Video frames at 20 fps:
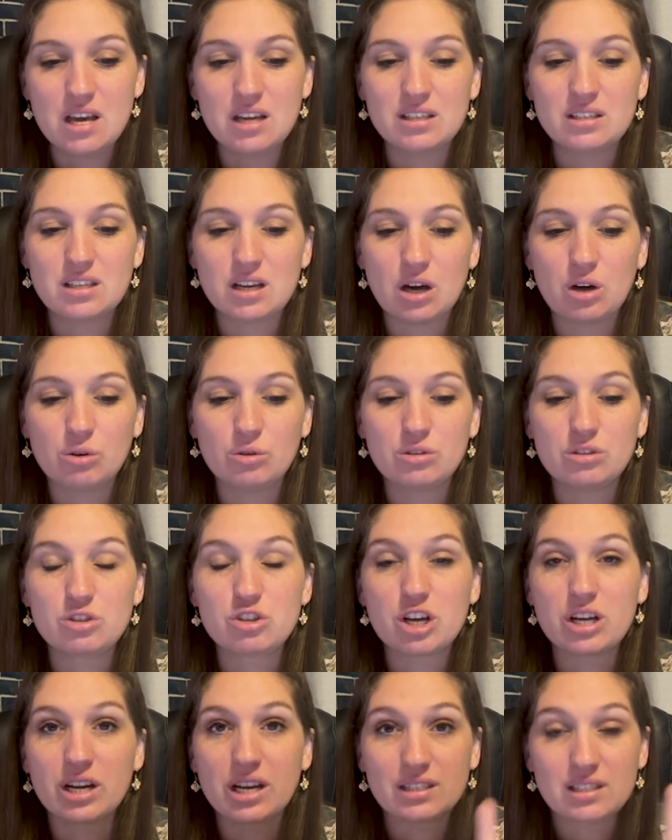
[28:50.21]
So
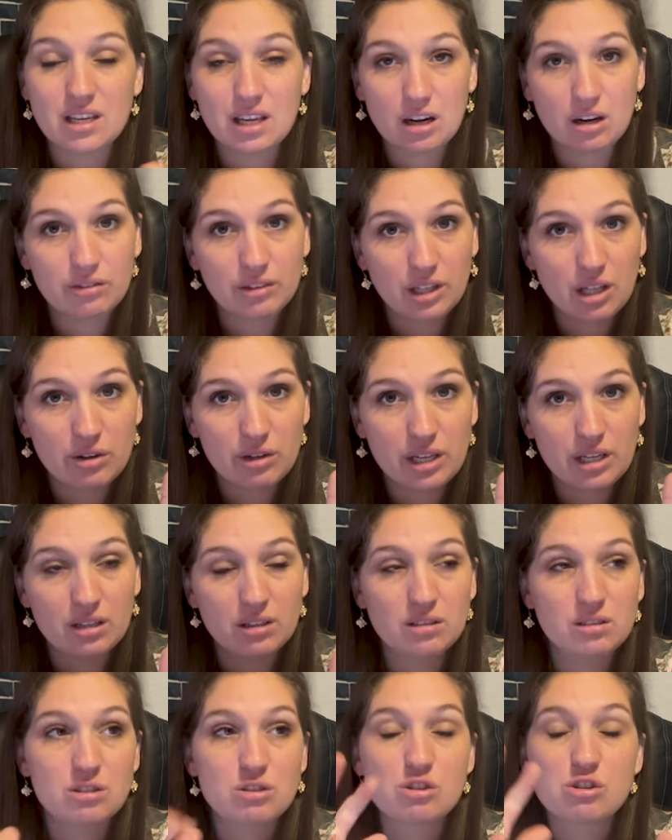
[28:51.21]
try not to get overloaded,
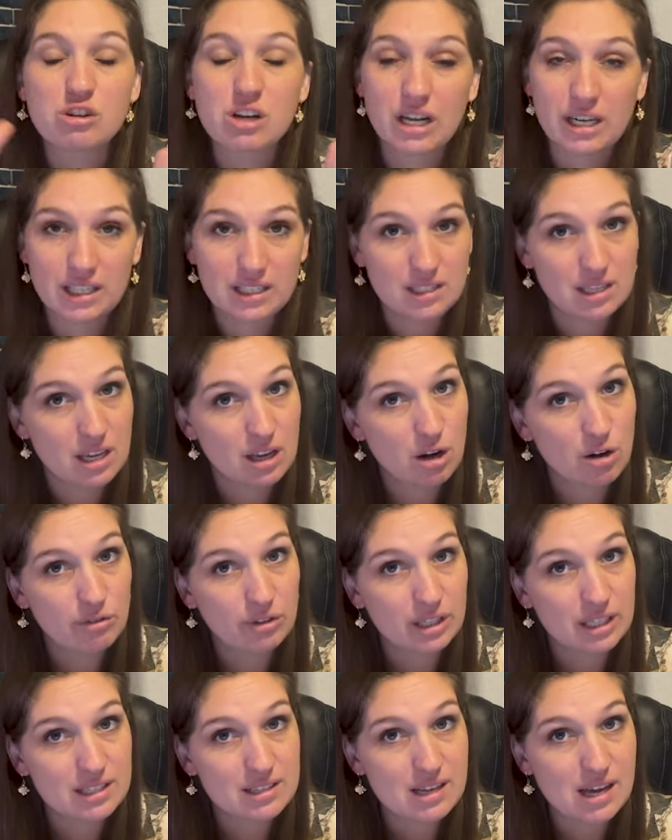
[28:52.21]
try not to get
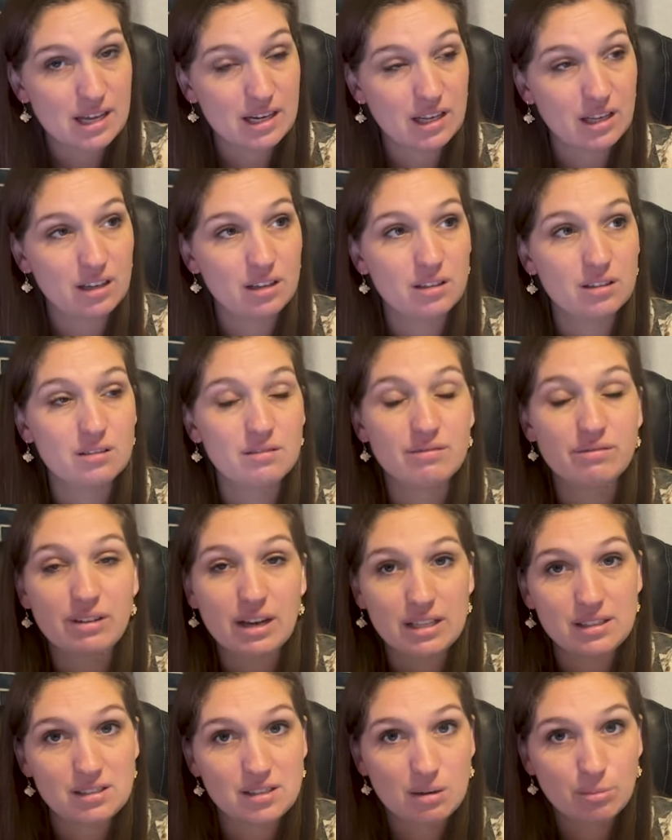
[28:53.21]
overexcited,
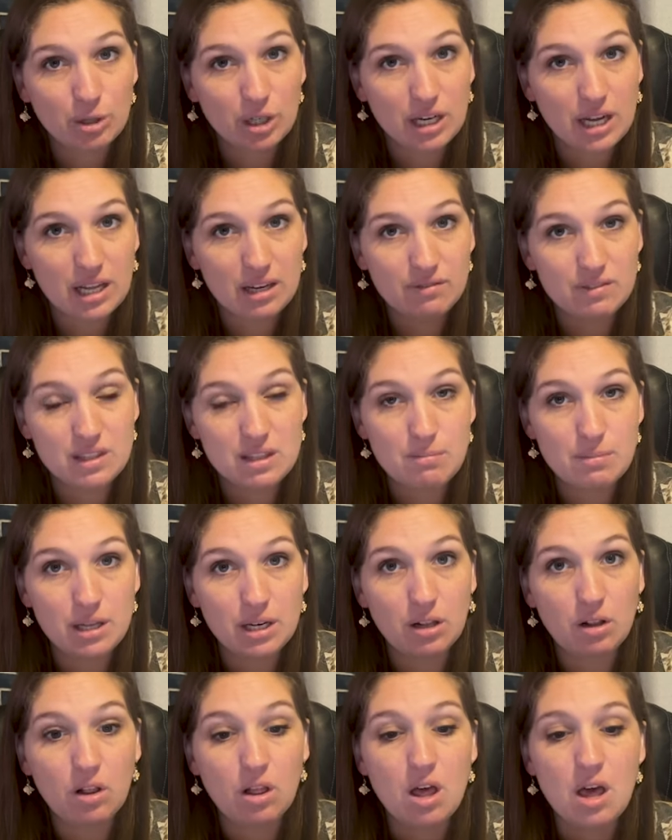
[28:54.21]
find somewhere kind of in the
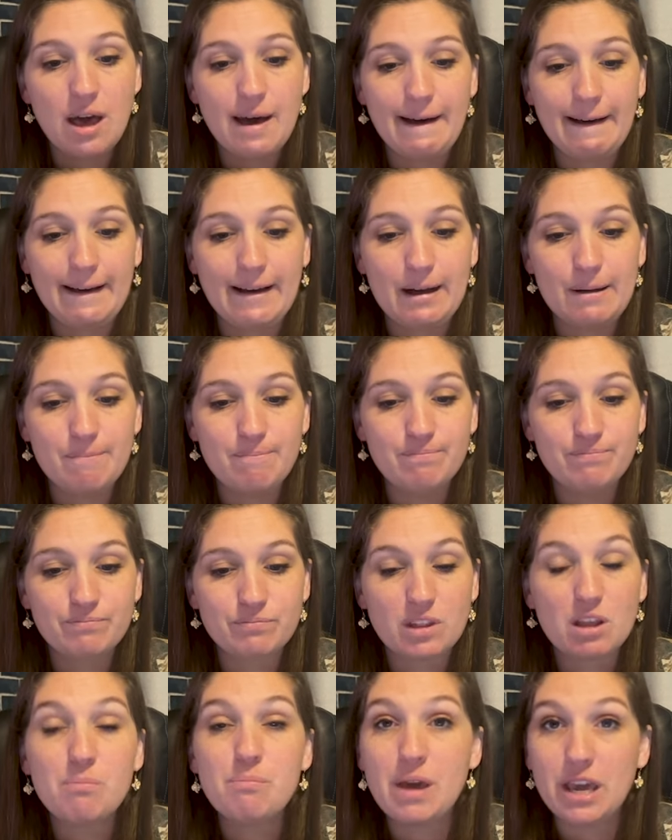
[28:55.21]
middle, um,
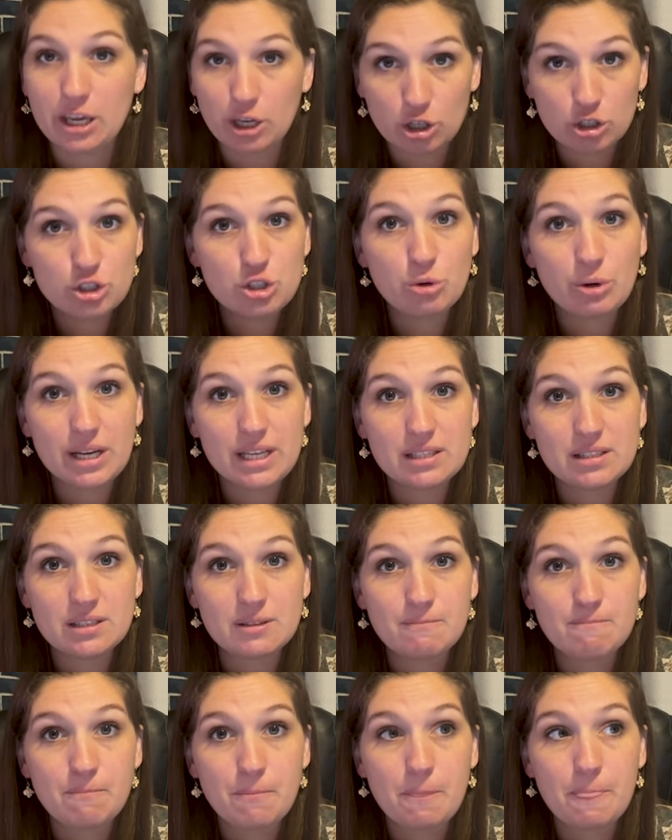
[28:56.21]
make your choice,
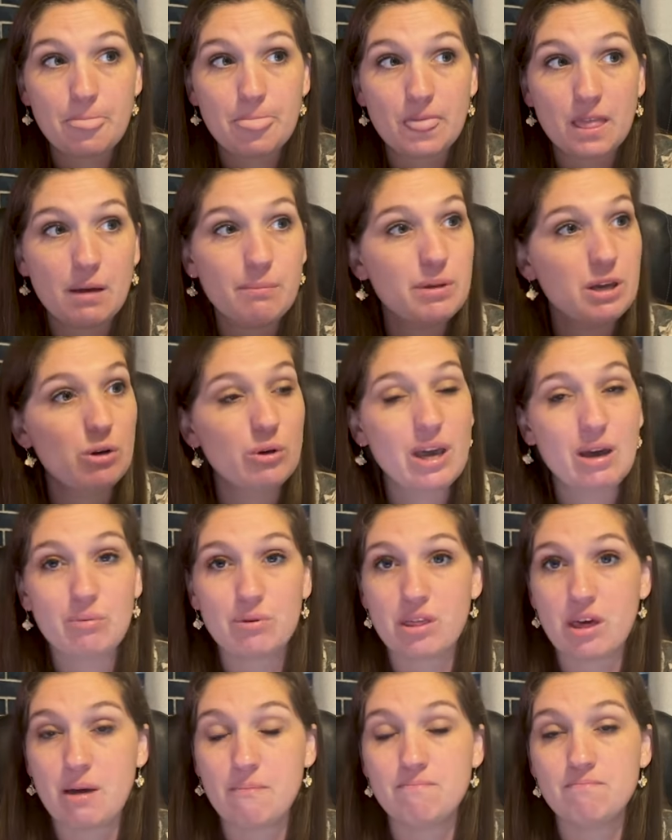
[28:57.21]
and be okay
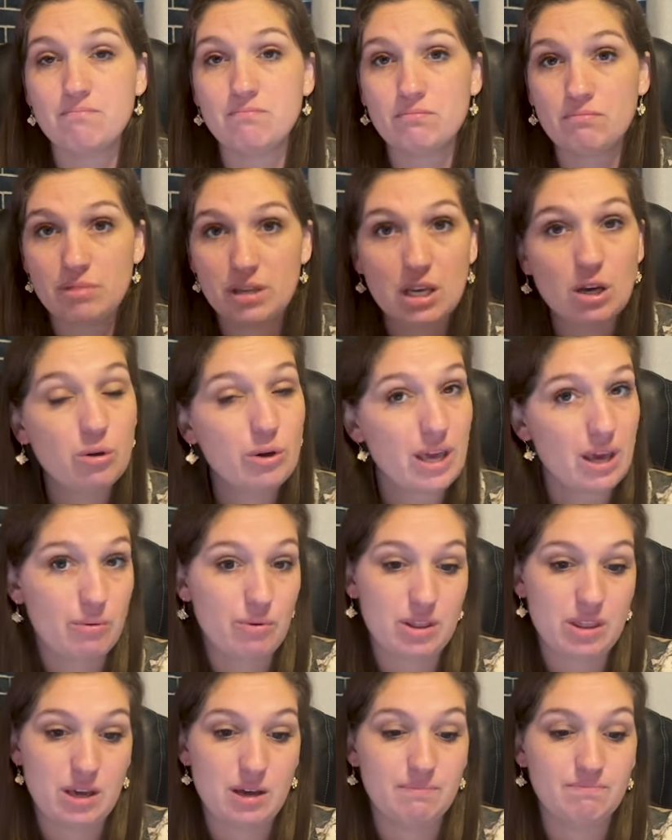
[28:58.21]
with it. Be okay
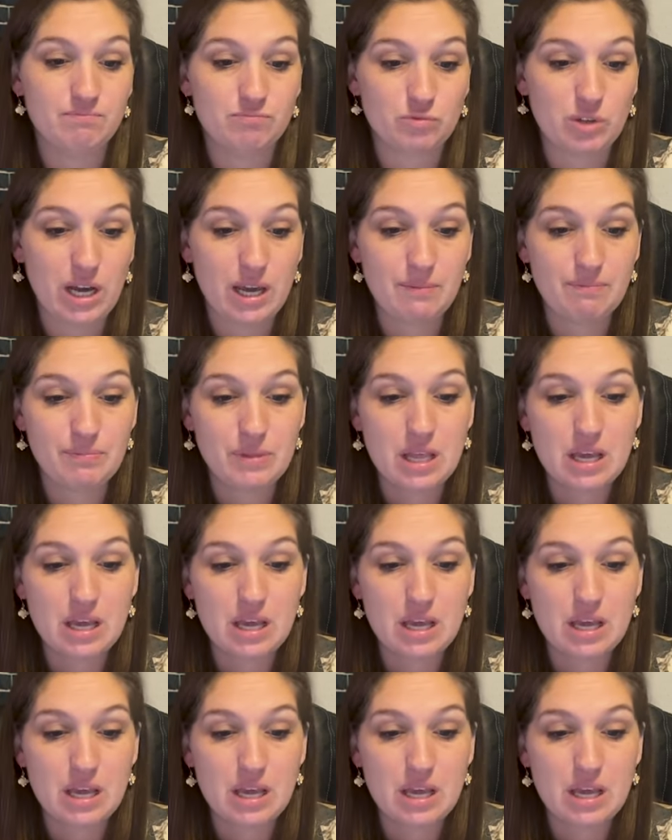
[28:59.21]
with it, right?